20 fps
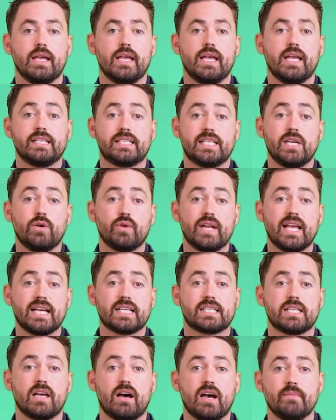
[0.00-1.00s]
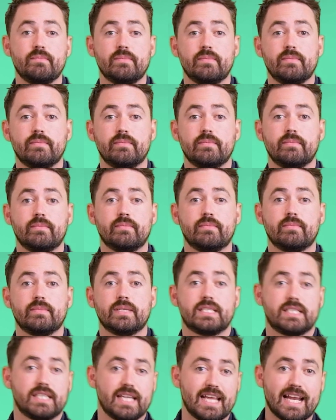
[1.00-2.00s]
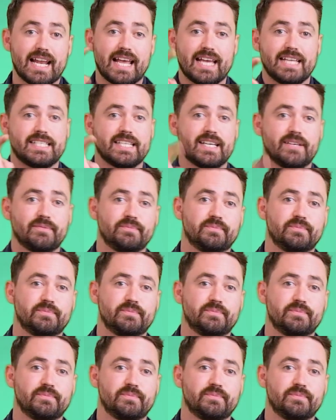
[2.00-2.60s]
Until next time, see you later.